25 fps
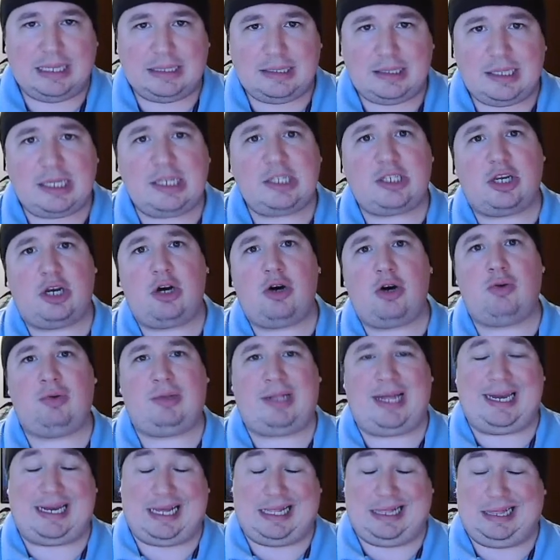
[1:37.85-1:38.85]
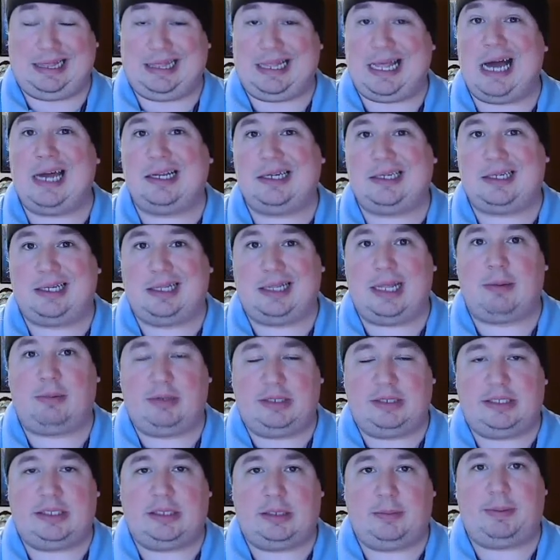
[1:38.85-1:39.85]
Lizzo, like a lot of
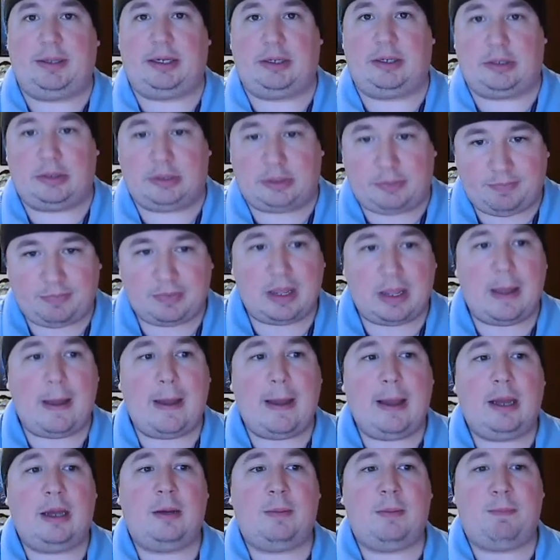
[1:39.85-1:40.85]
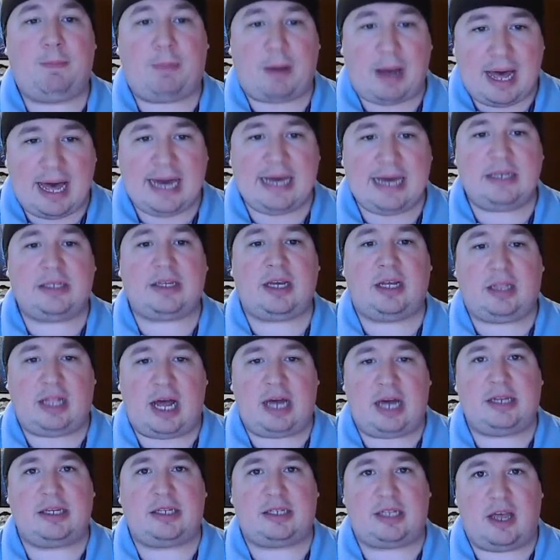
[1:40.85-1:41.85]
celebrities it appears, buys a
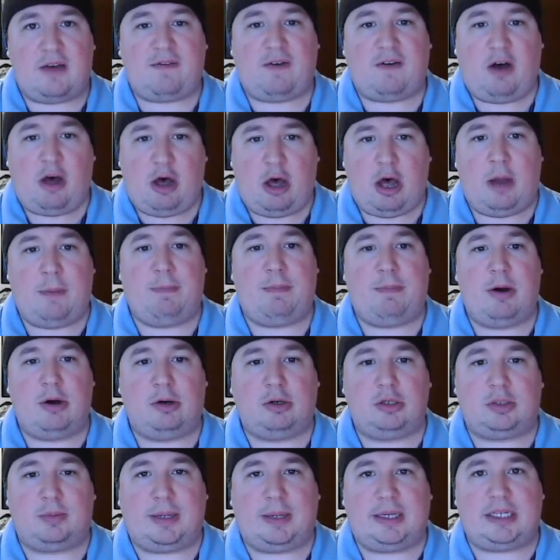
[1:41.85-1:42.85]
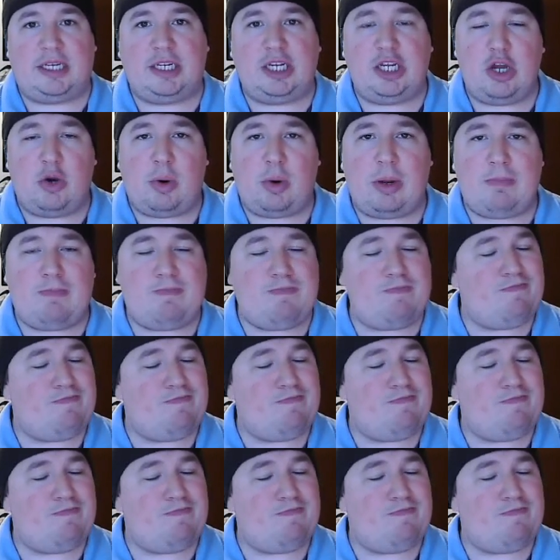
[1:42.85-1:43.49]
lot of stuff on Postmates. And you know what?